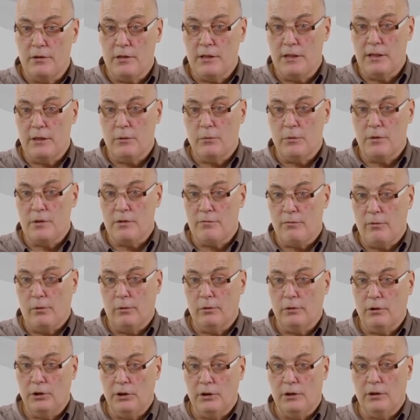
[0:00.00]
sequence
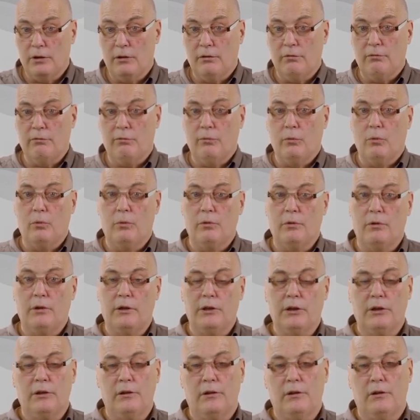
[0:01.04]
voltages for
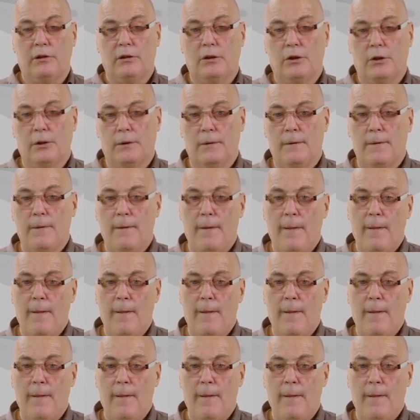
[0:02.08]
direction decision.